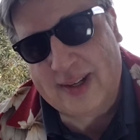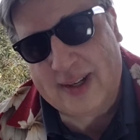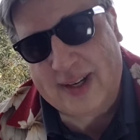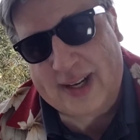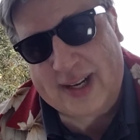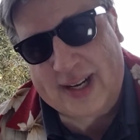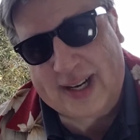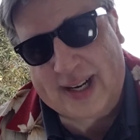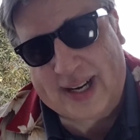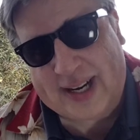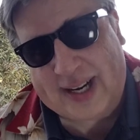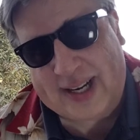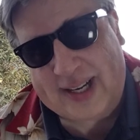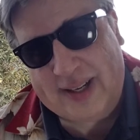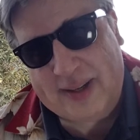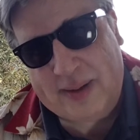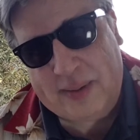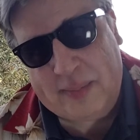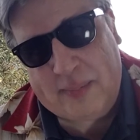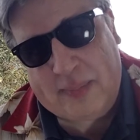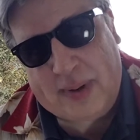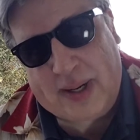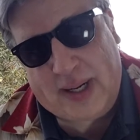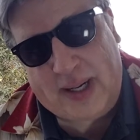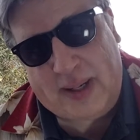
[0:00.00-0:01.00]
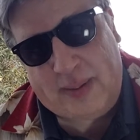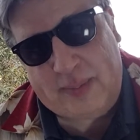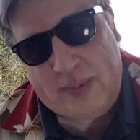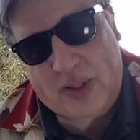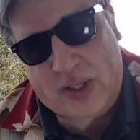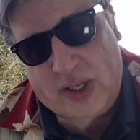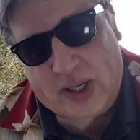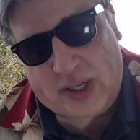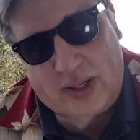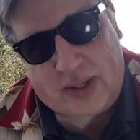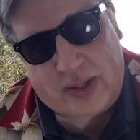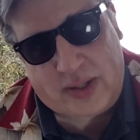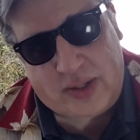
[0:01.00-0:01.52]
Hi, my name's
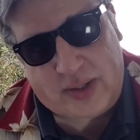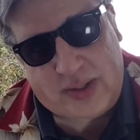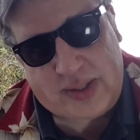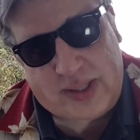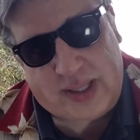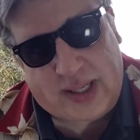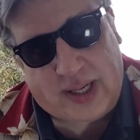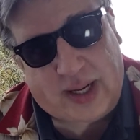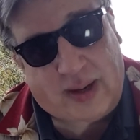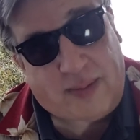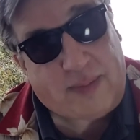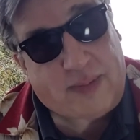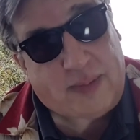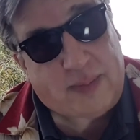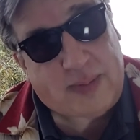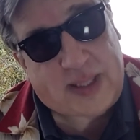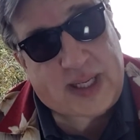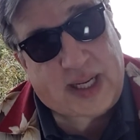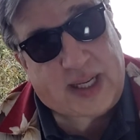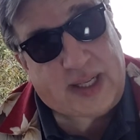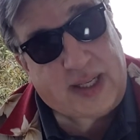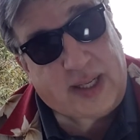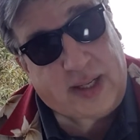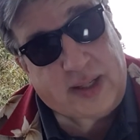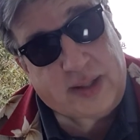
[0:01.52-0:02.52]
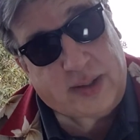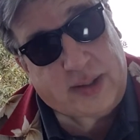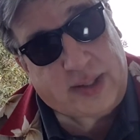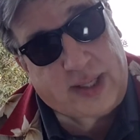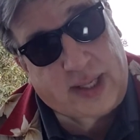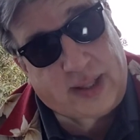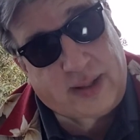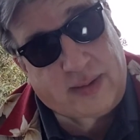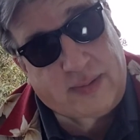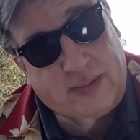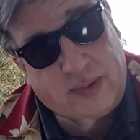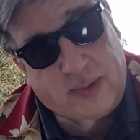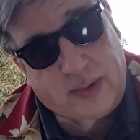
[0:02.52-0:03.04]
John Arducci and I'm from San Diego,
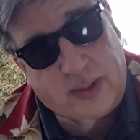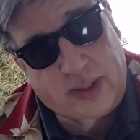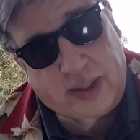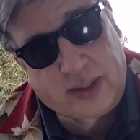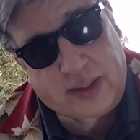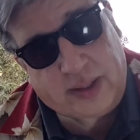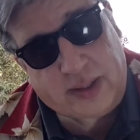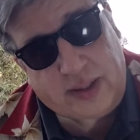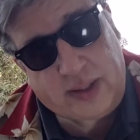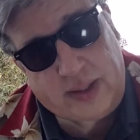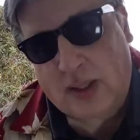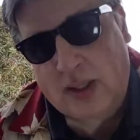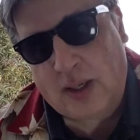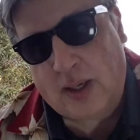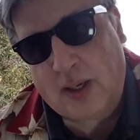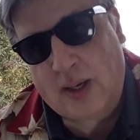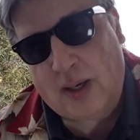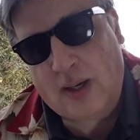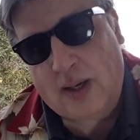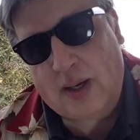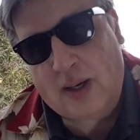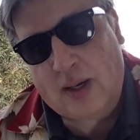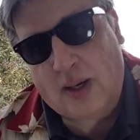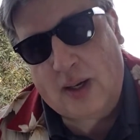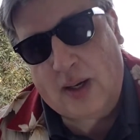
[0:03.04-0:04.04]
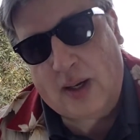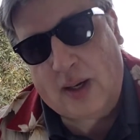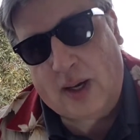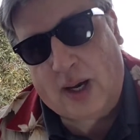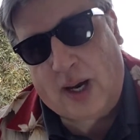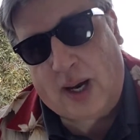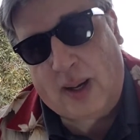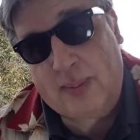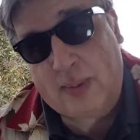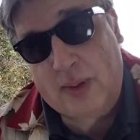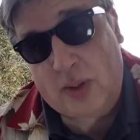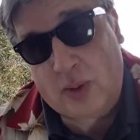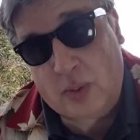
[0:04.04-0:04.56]
California.
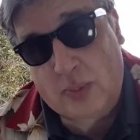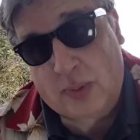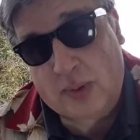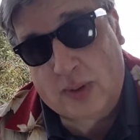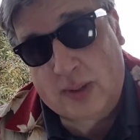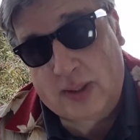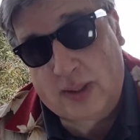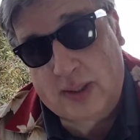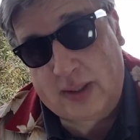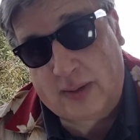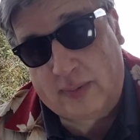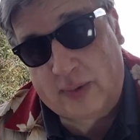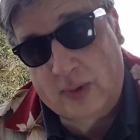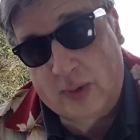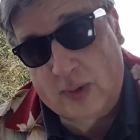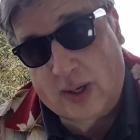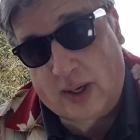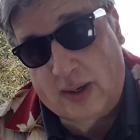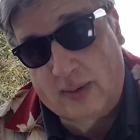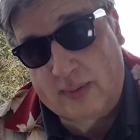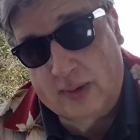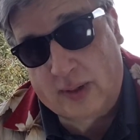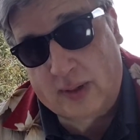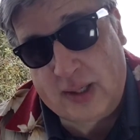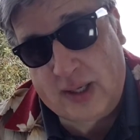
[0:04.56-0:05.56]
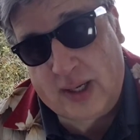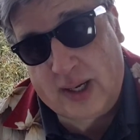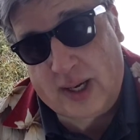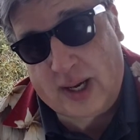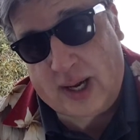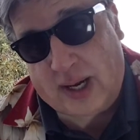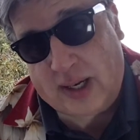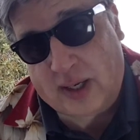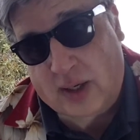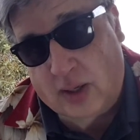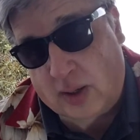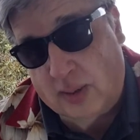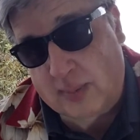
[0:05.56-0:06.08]
I'm an Uber and Lyft driver.
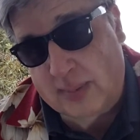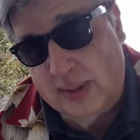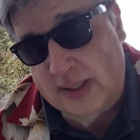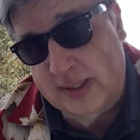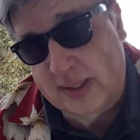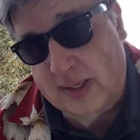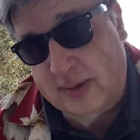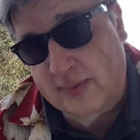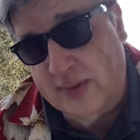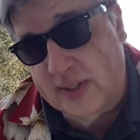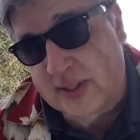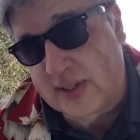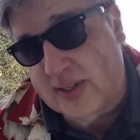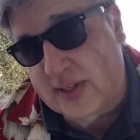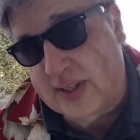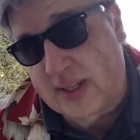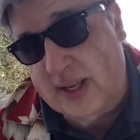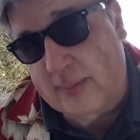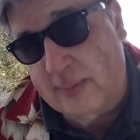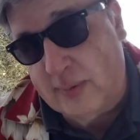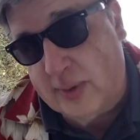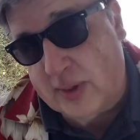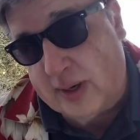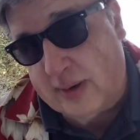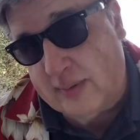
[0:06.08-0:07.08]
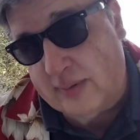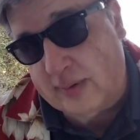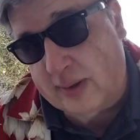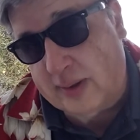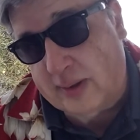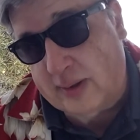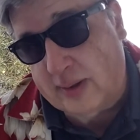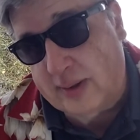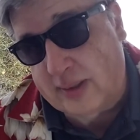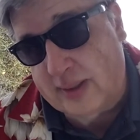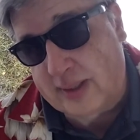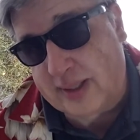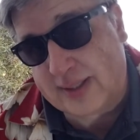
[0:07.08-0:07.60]
I call myself the Celeb driver.
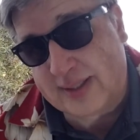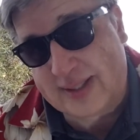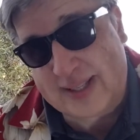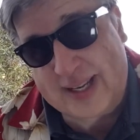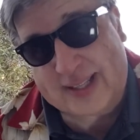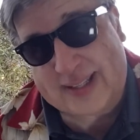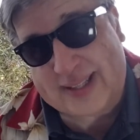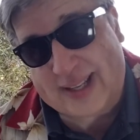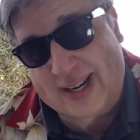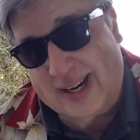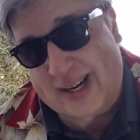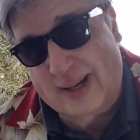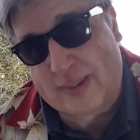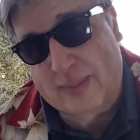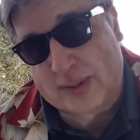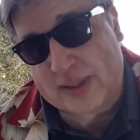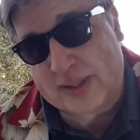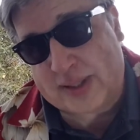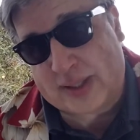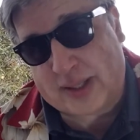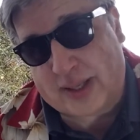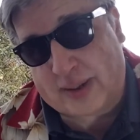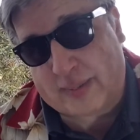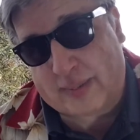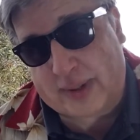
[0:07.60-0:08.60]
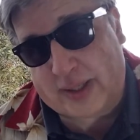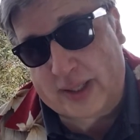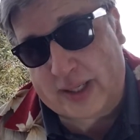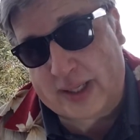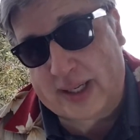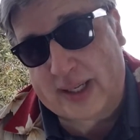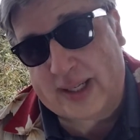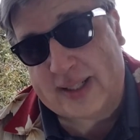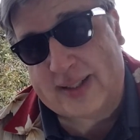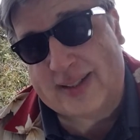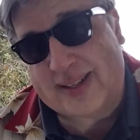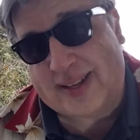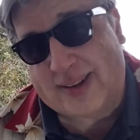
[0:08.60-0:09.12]
It's not that I'm a celebrity,
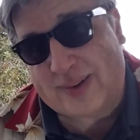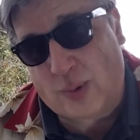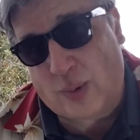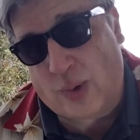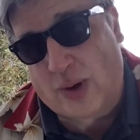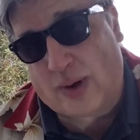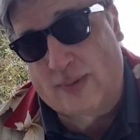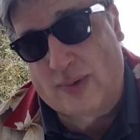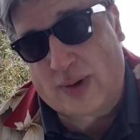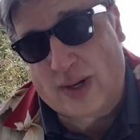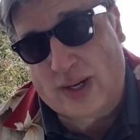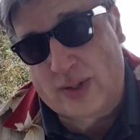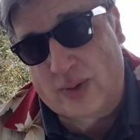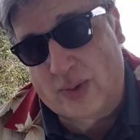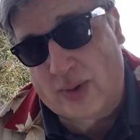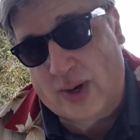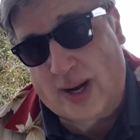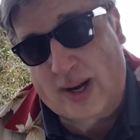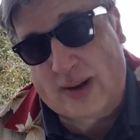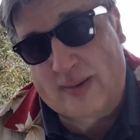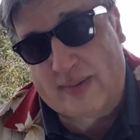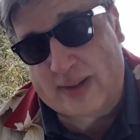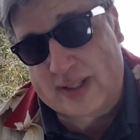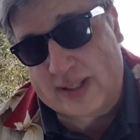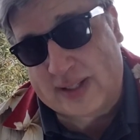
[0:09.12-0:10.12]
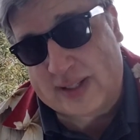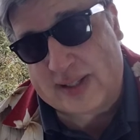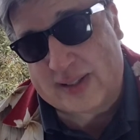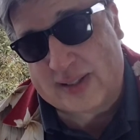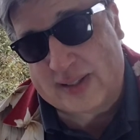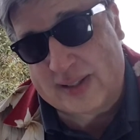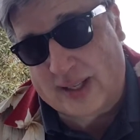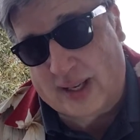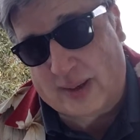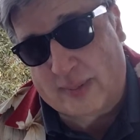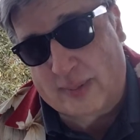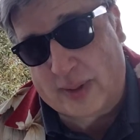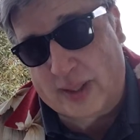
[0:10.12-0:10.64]
it's that whoever I drive is the
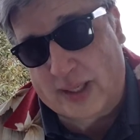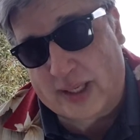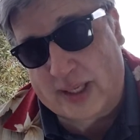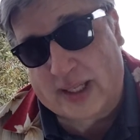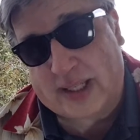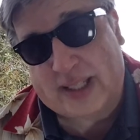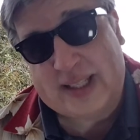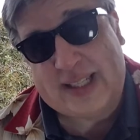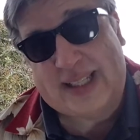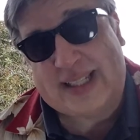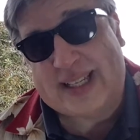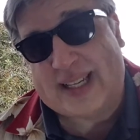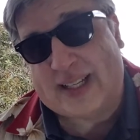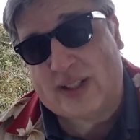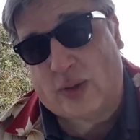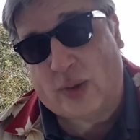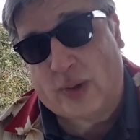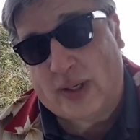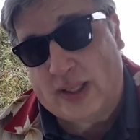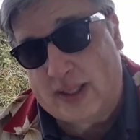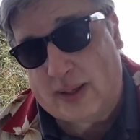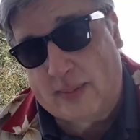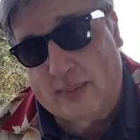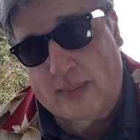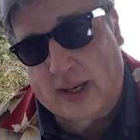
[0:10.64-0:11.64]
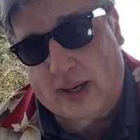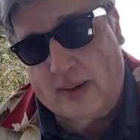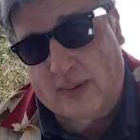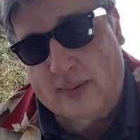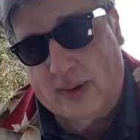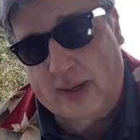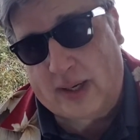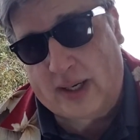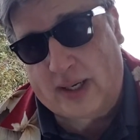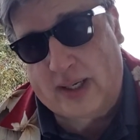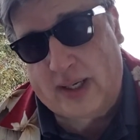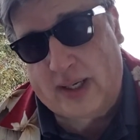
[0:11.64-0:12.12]
celebrity. At least I treat them that way.